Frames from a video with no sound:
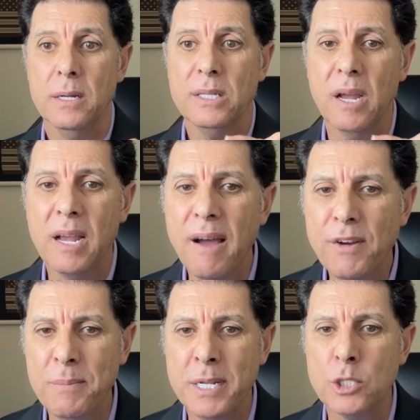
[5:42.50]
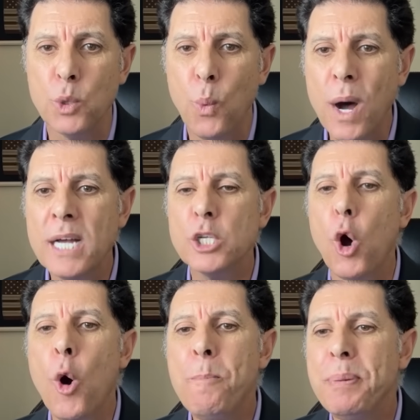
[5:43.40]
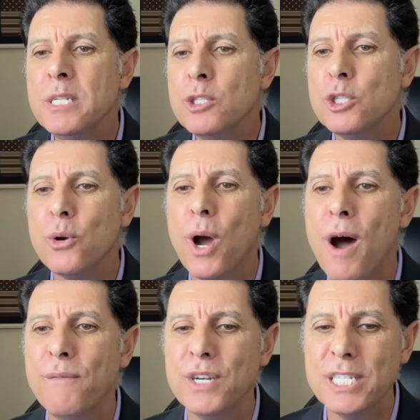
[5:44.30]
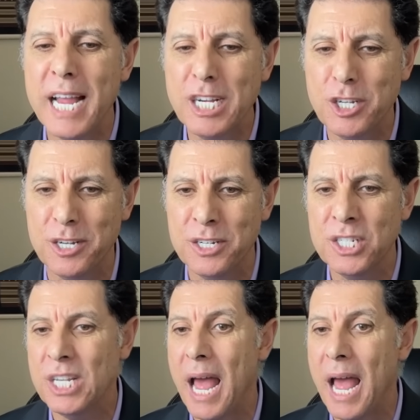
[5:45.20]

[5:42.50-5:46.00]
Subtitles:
"The government was open to conversations